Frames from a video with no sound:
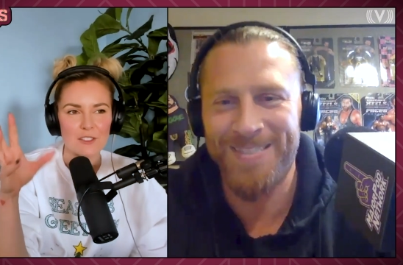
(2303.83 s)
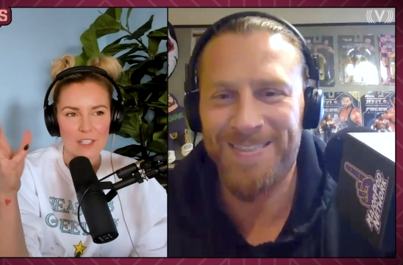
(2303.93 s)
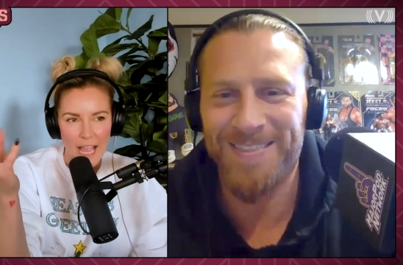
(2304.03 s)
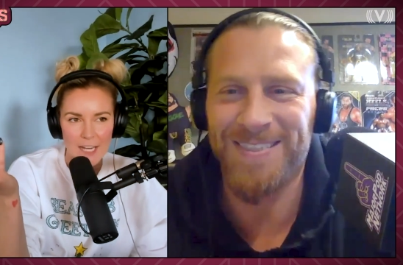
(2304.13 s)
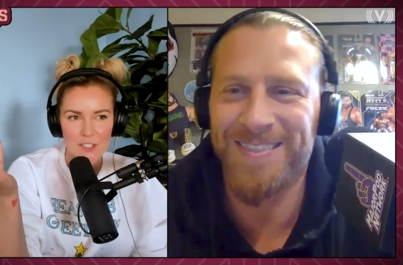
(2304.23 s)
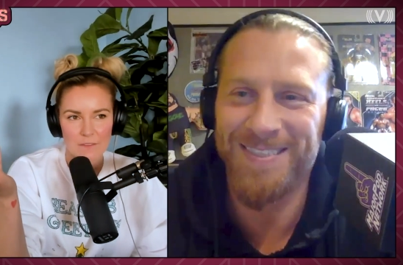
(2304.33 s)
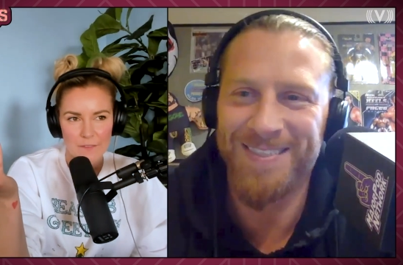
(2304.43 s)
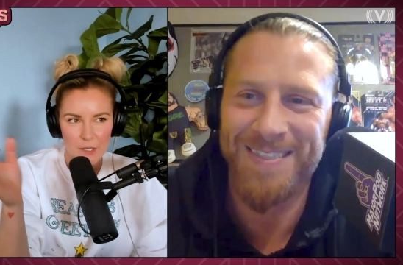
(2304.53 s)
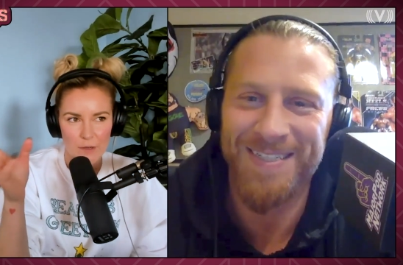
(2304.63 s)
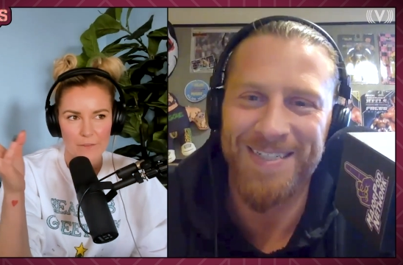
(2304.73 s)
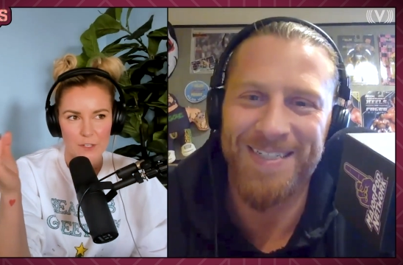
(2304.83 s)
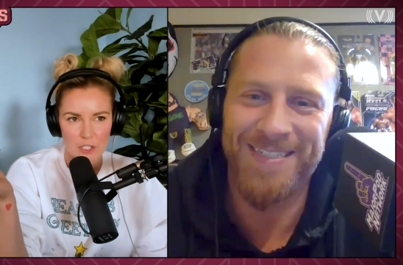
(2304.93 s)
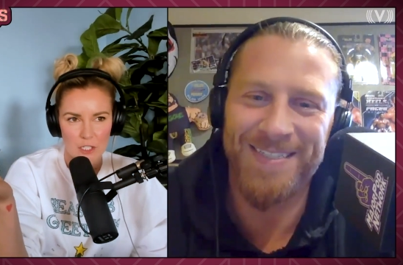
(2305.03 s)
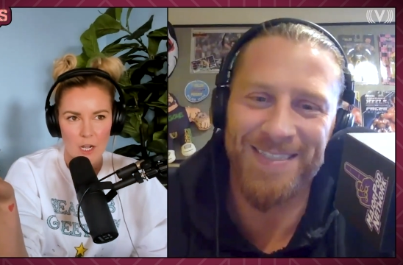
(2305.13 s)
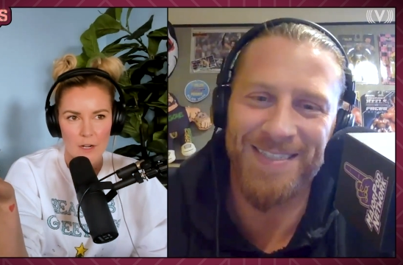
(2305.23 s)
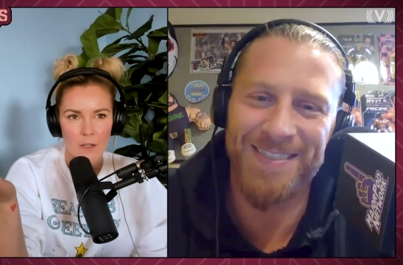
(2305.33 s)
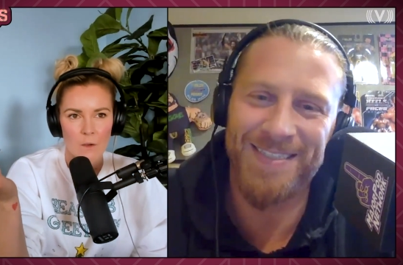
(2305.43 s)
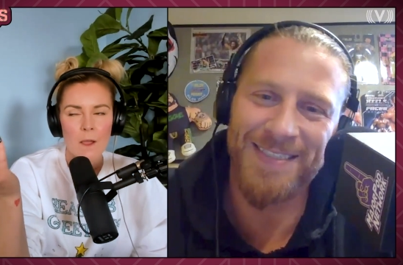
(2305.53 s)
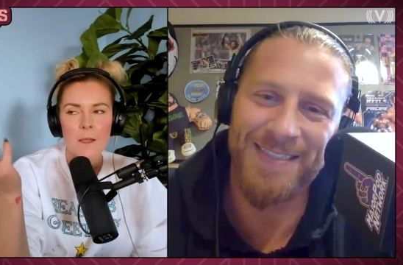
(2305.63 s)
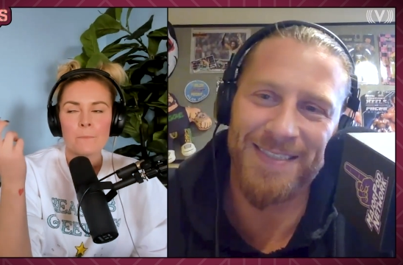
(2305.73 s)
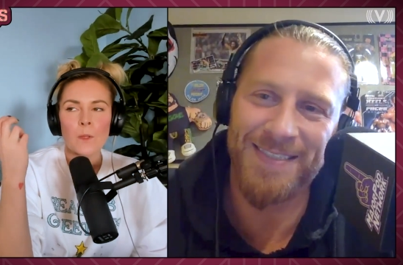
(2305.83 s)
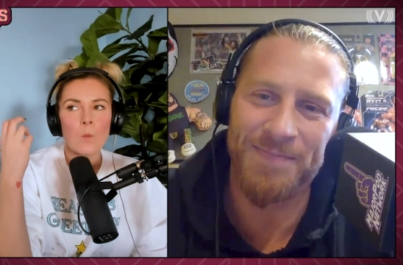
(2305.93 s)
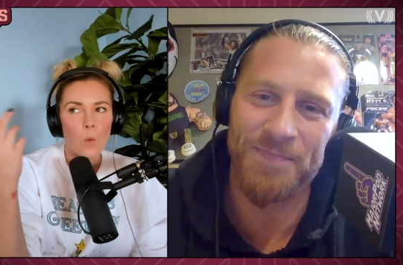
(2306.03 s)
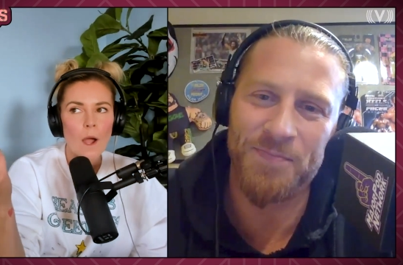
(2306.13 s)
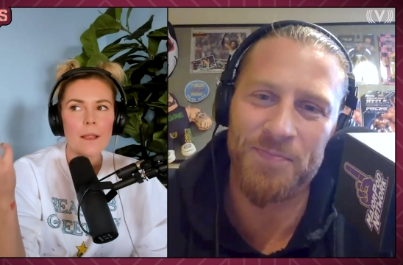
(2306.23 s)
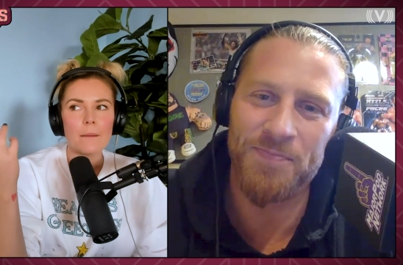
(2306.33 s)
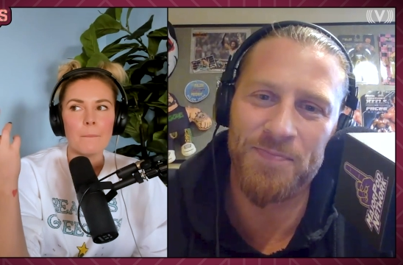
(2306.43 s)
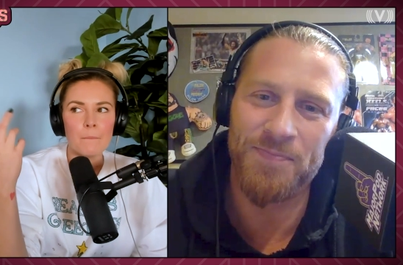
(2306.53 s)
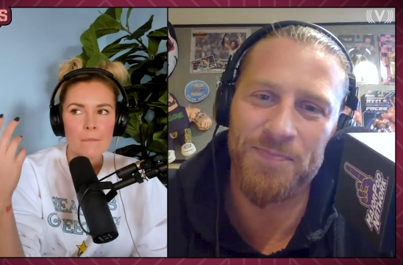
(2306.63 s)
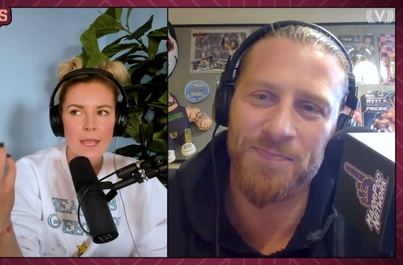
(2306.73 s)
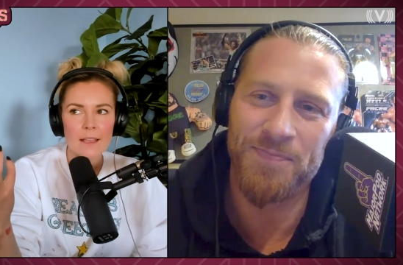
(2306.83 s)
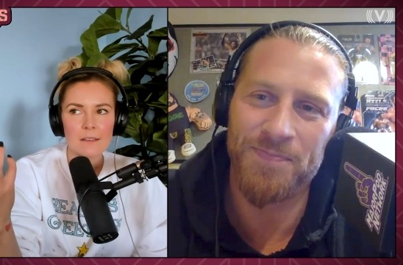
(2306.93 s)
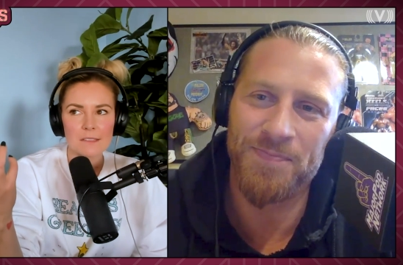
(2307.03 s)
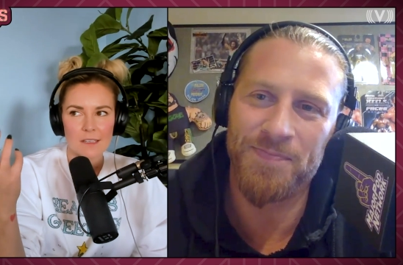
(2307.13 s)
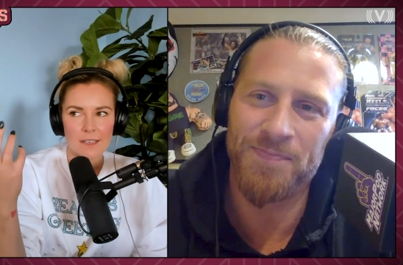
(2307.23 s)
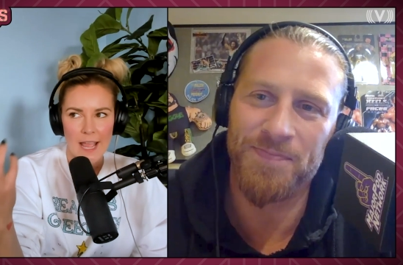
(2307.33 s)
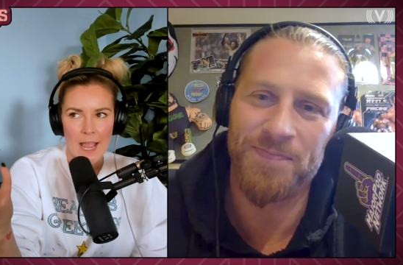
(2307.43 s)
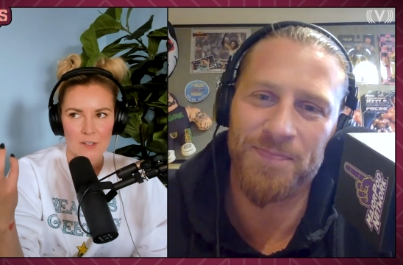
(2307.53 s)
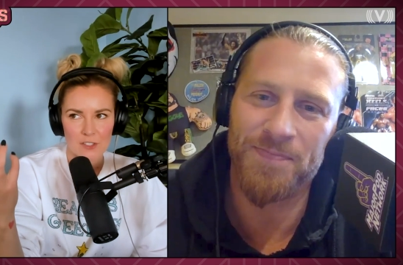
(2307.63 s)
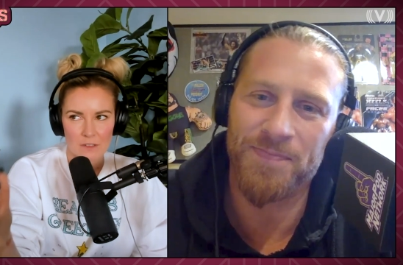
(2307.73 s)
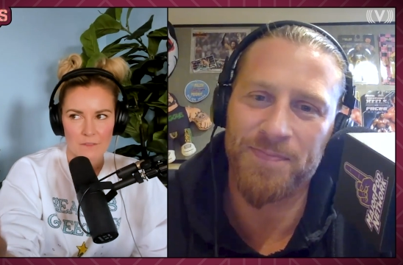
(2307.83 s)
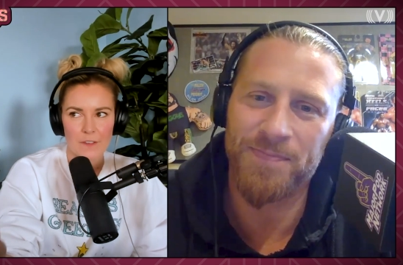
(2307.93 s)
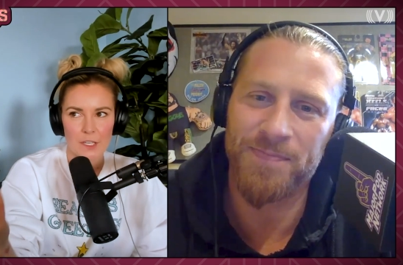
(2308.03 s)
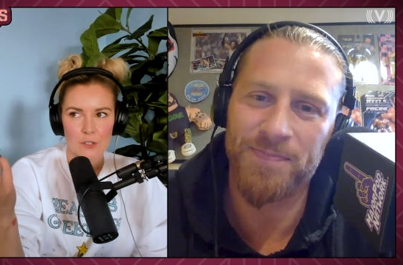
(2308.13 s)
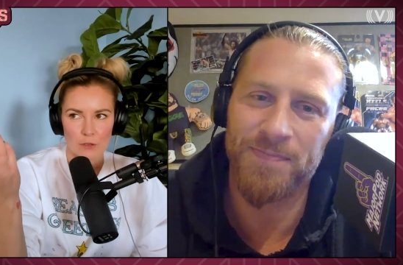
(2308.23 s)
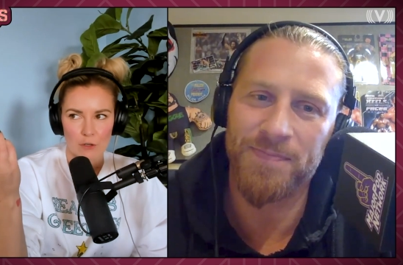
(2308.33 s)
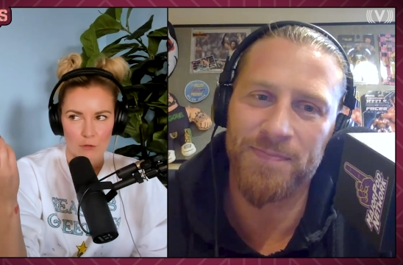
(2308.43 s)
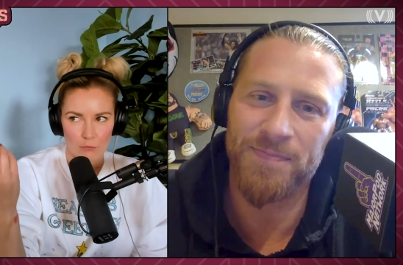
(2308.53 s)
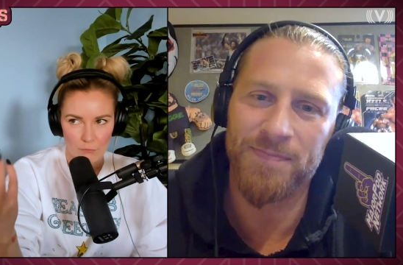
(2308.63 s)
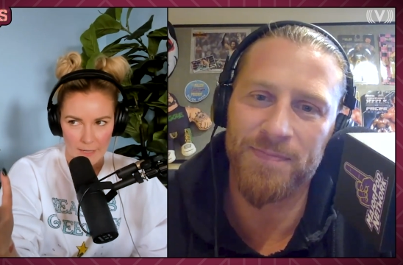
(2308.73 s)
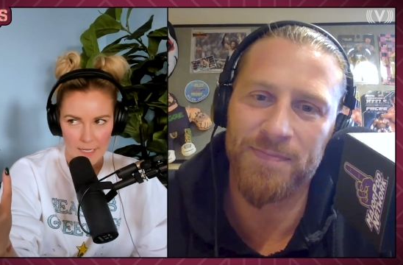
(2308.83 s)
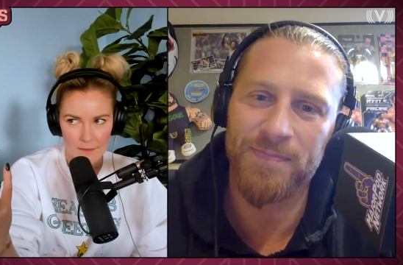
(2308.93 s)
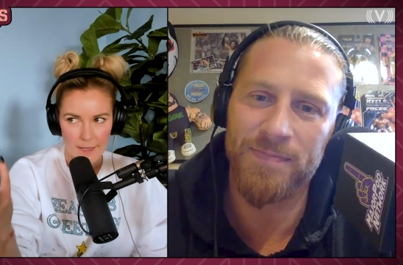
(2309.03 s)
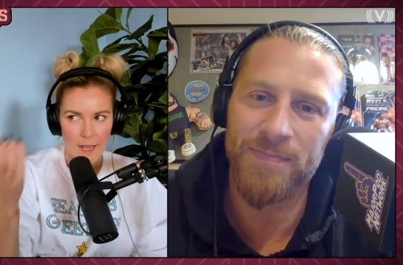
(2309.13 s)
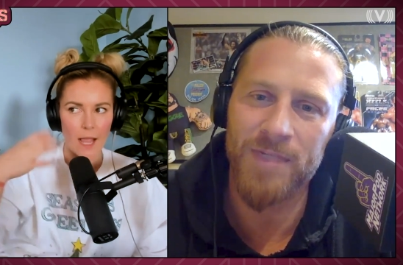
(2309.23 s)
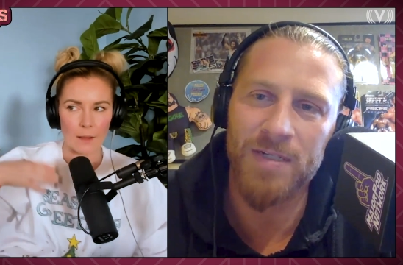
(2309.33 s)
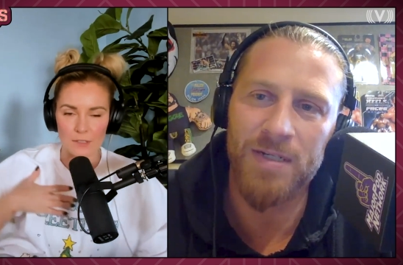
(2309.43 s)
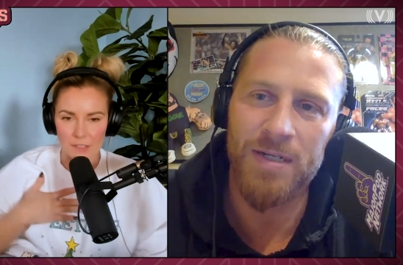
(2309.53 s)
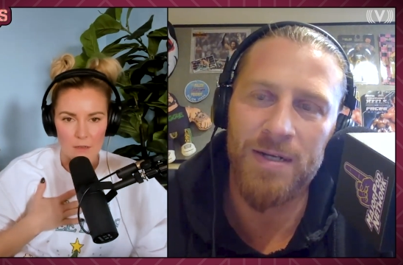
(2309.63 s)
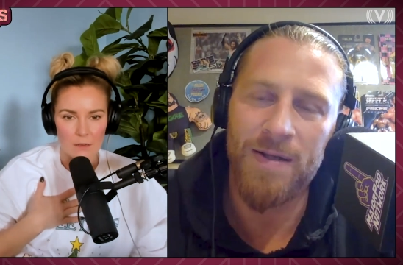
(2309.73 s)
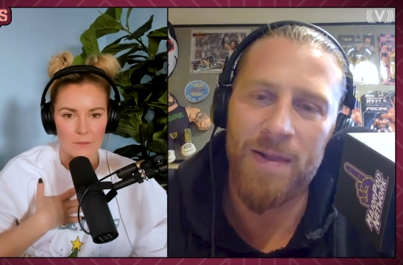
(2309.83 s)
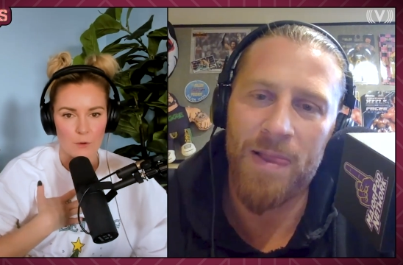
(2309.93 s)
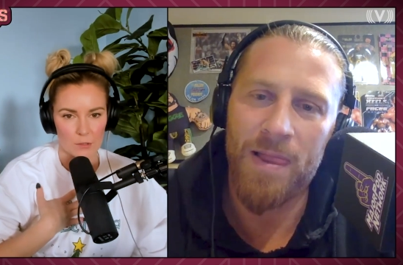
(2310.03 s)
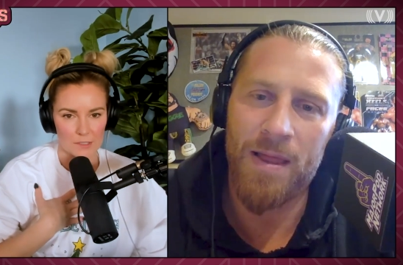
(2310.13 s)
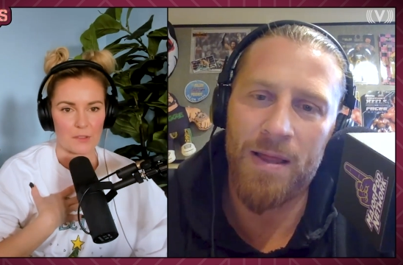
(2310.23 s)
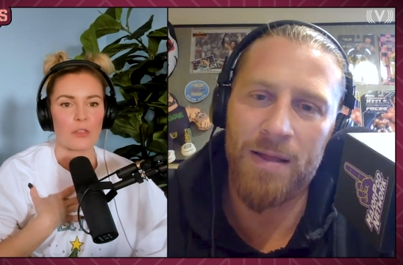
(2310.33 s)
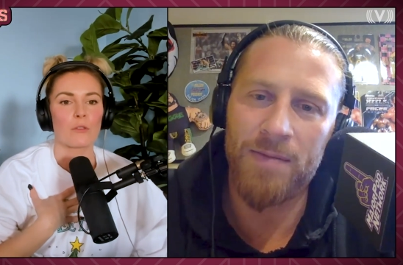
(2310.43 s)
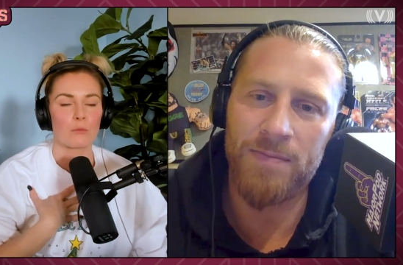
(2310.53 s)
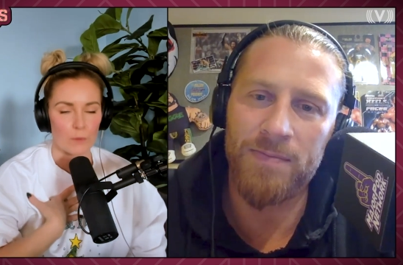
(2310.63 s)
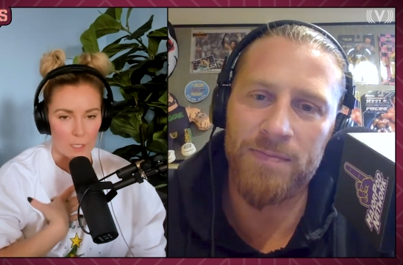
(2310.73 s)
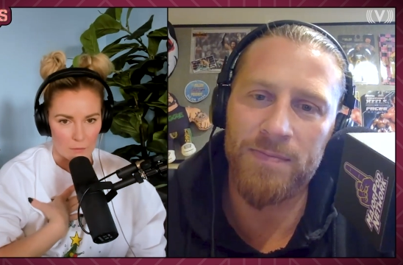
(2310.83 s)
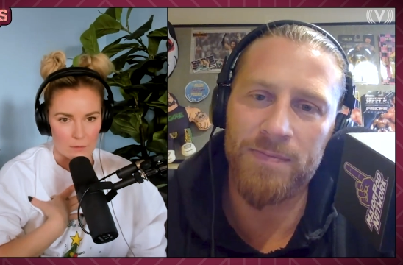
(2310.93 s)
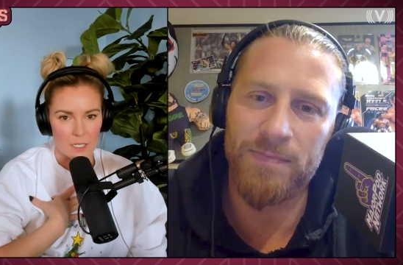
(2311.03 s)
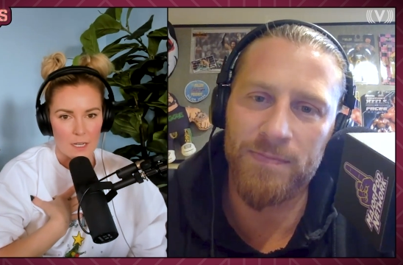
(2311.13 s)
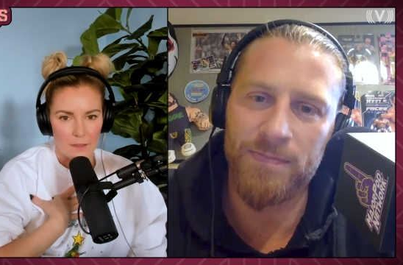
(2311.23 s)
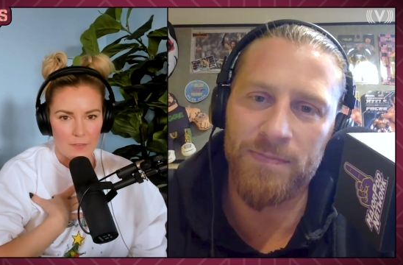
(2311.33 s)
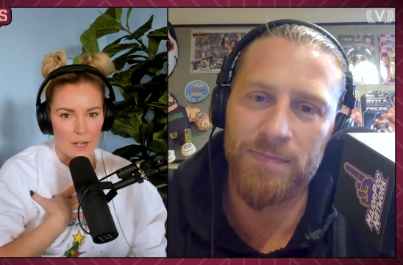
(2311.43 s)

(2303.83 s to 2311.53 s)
Speaker 1: an action figure aficionado, mm-hmm. what makes an action figure great? Like I was, of course, thrilled that